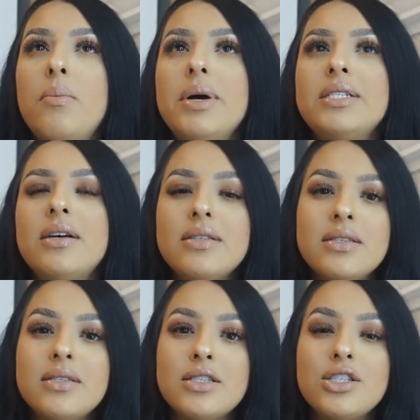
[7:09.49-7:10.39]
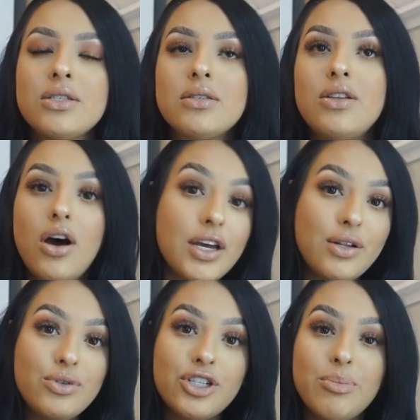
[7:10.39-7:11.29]
It does not
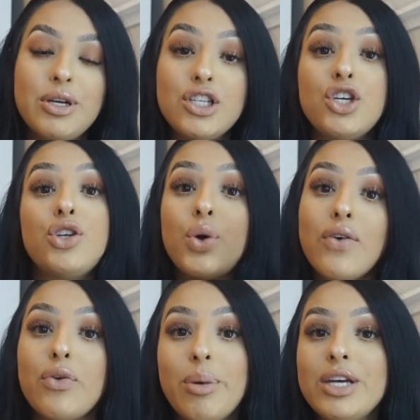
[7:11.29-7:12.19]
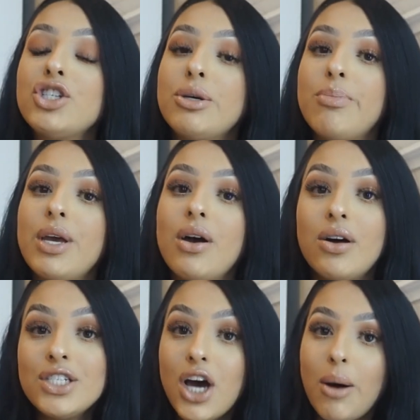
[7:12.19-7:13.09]
include shipping, so you do have to pay shipping
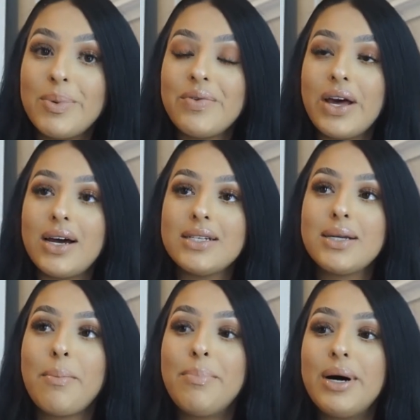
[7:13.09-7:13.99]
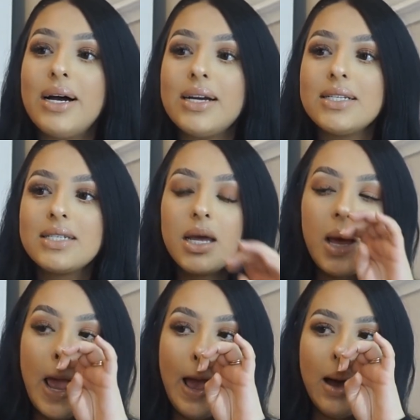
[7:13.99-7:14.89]
on top of that. But
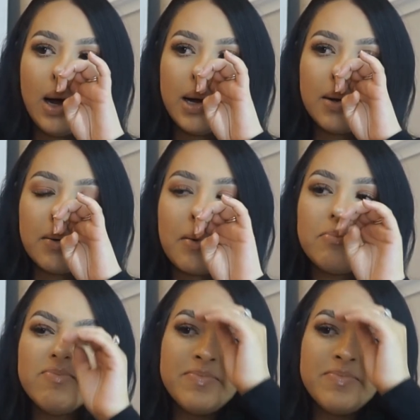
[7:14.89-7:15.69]
I'm